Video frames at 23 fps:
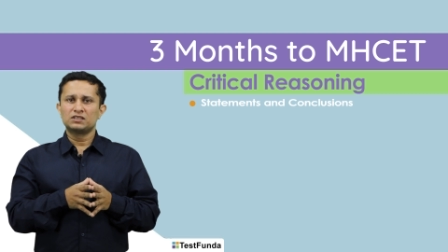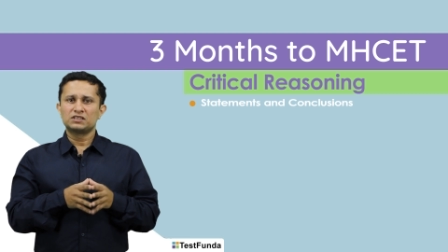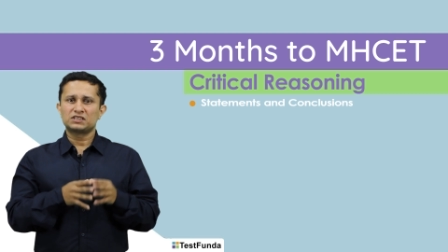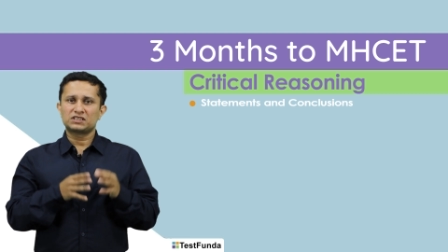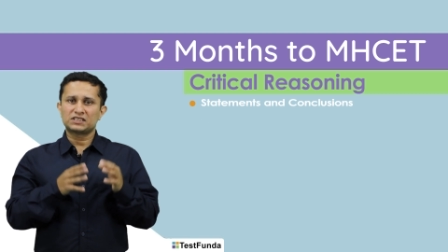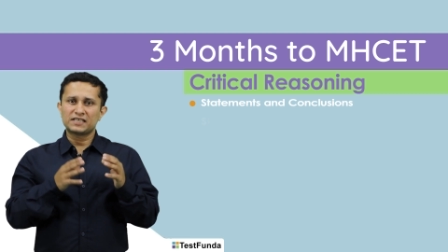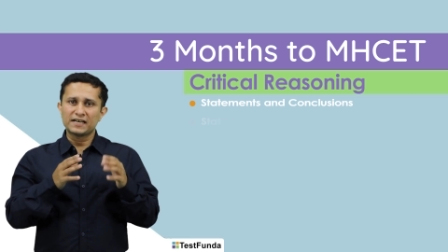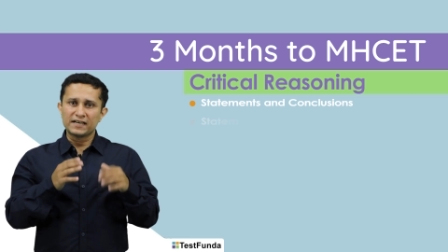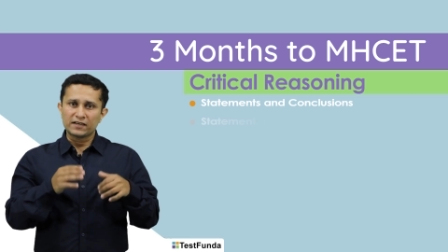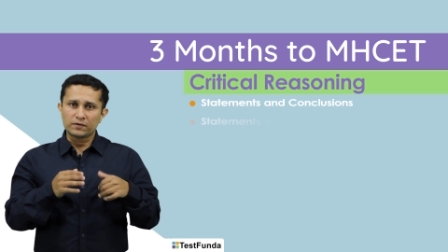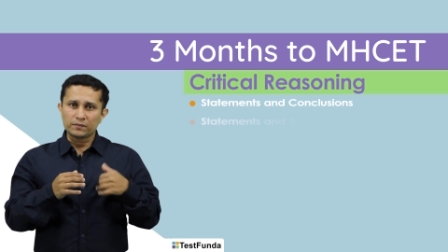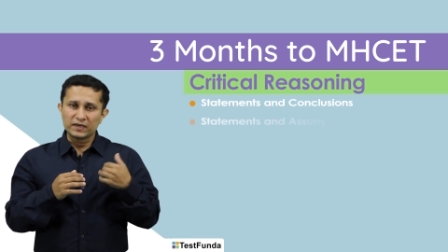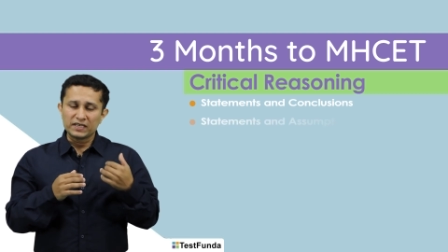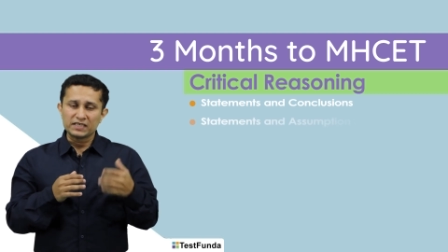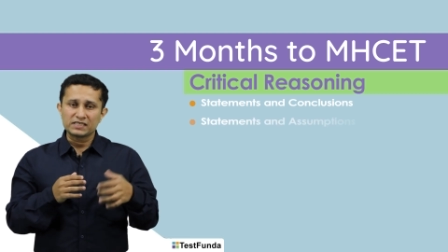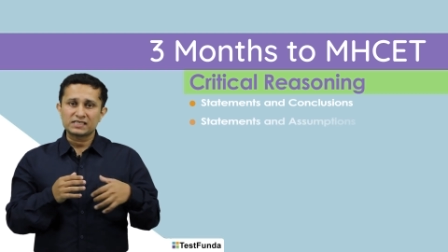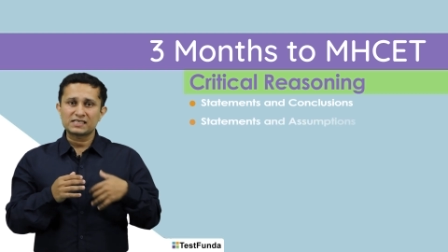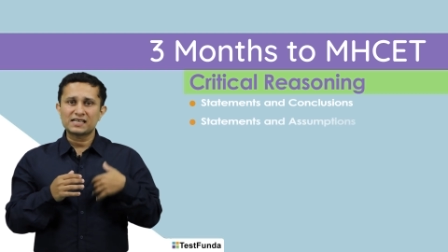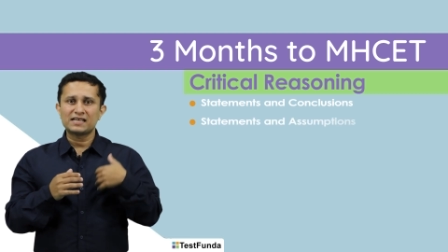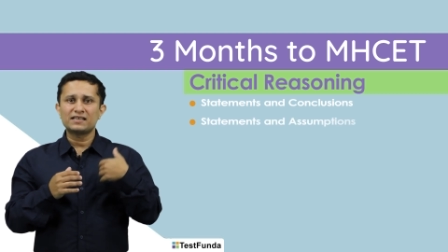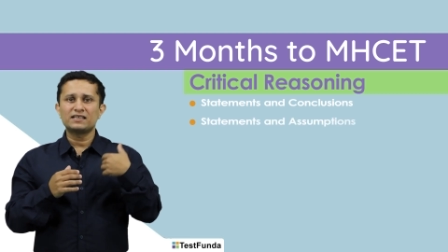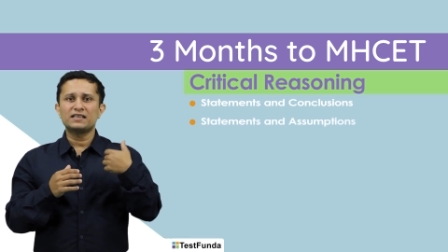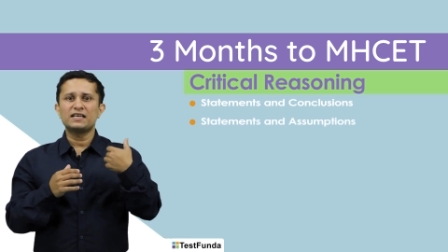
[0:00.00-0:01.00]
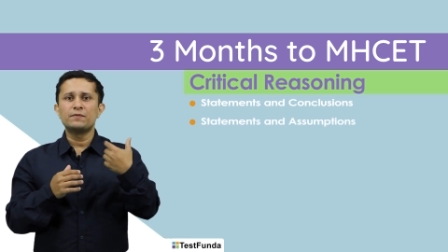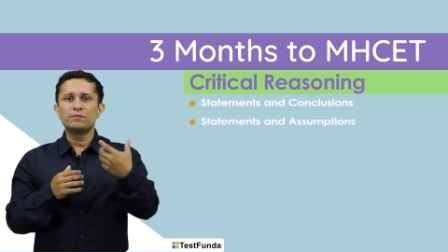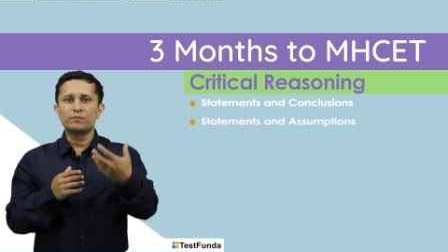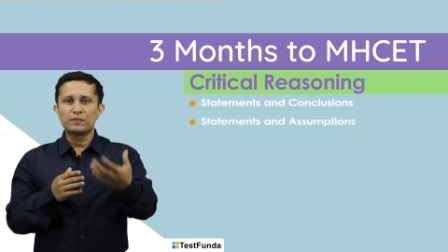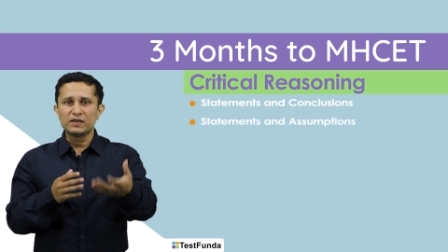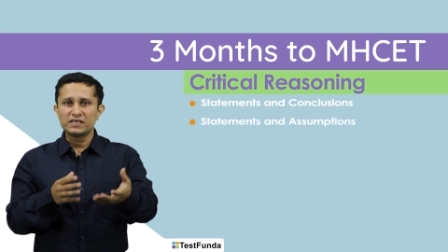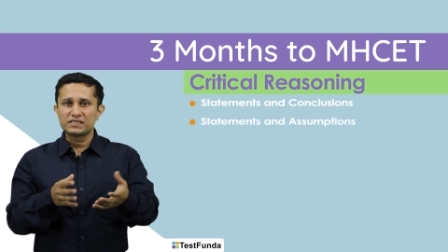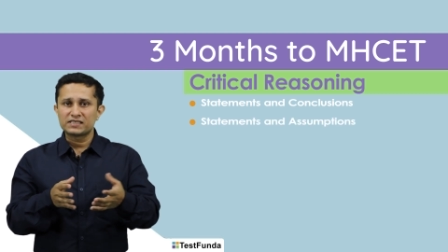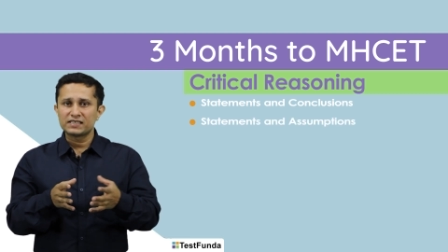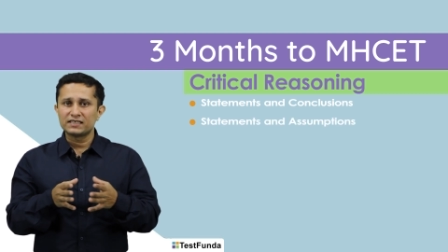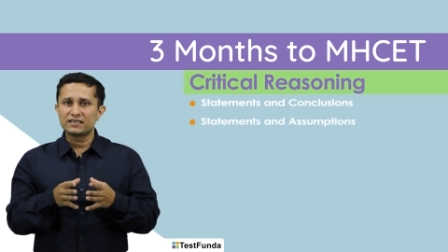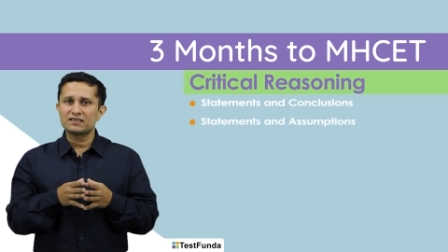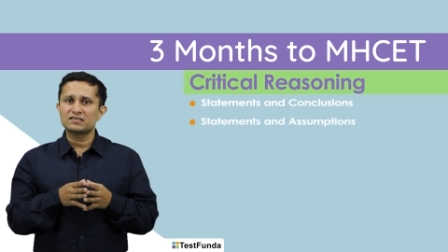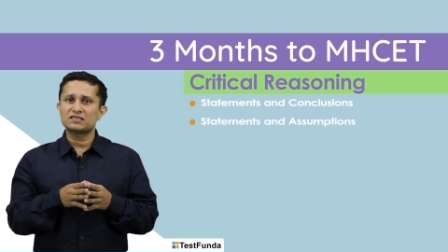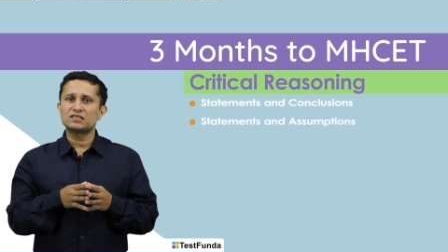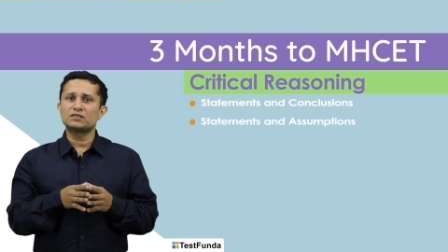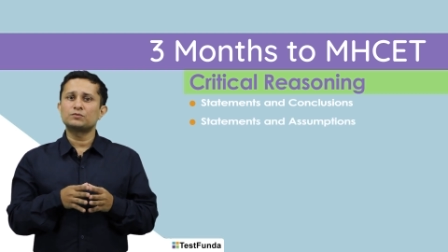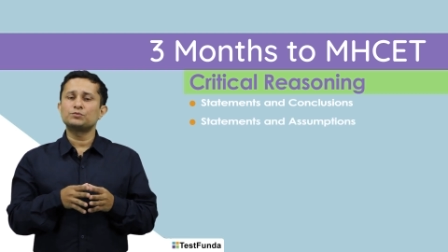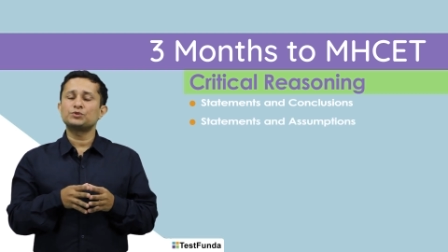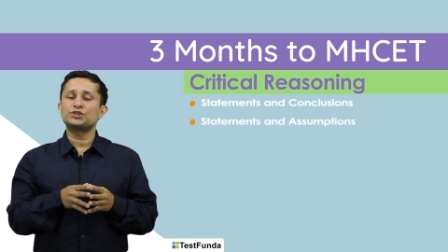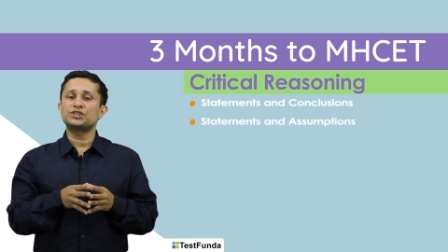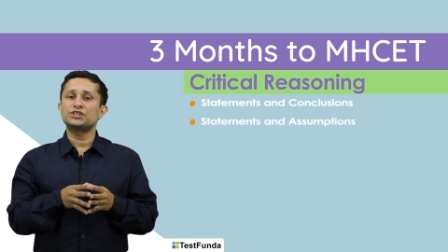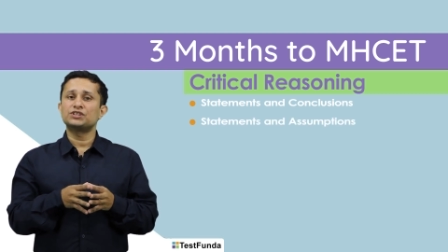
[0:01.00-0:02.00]
statements and implicit
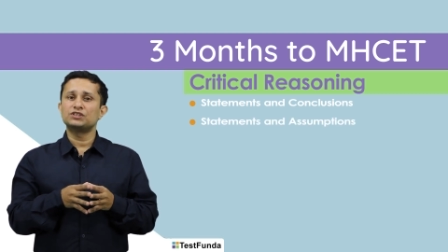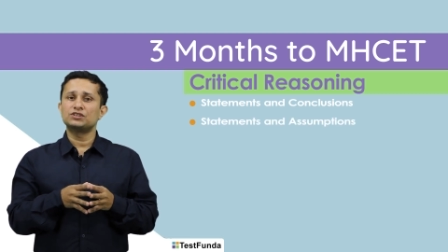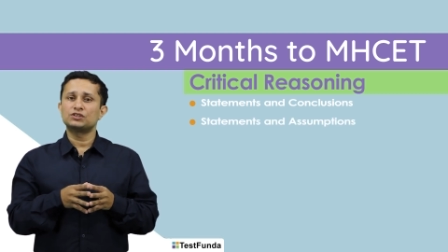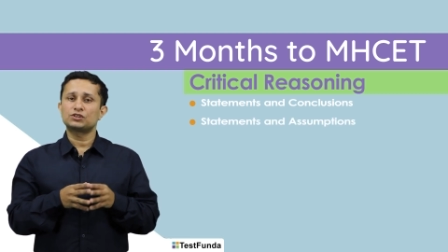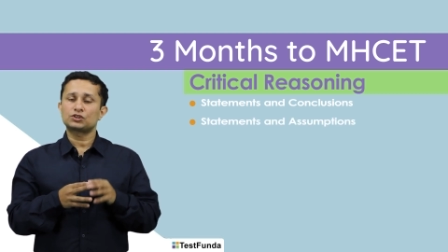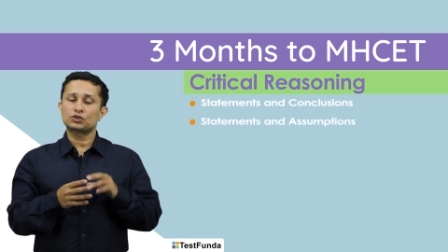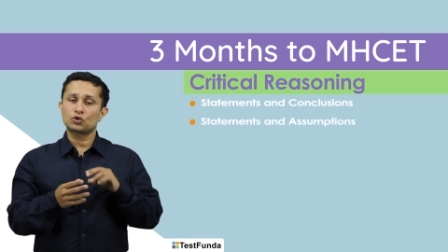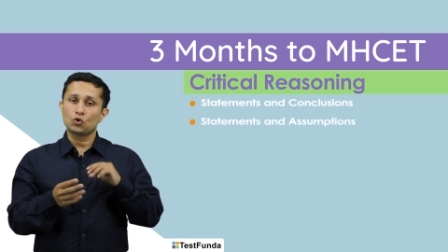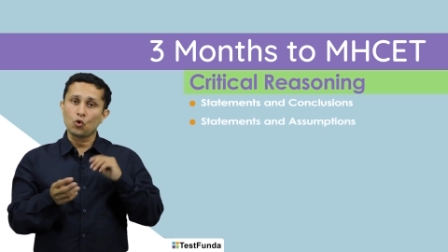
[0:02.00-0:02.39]
assumptions,